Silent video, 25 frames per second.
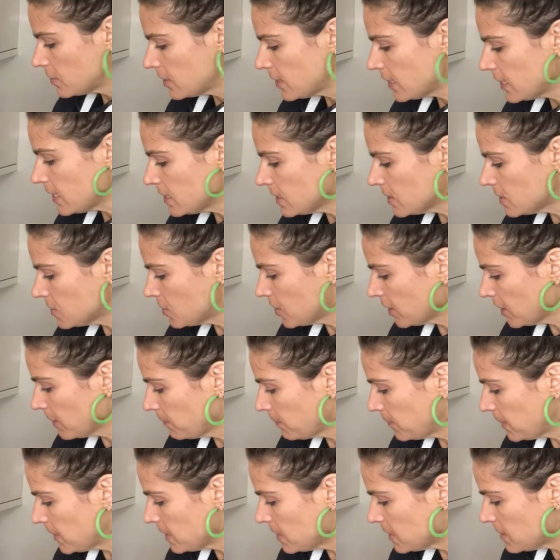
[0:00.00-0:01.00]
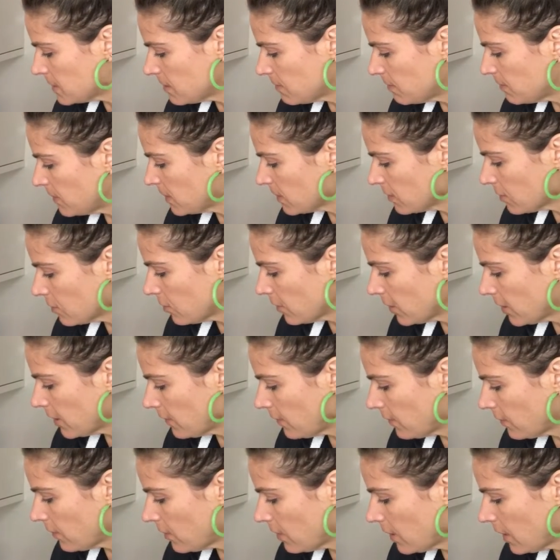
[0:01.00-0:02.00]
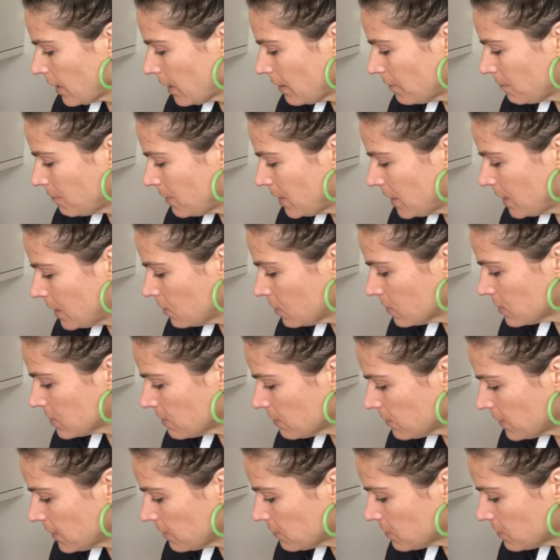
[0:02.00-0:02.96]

these chicken pieces have been cooking for like a minute or something.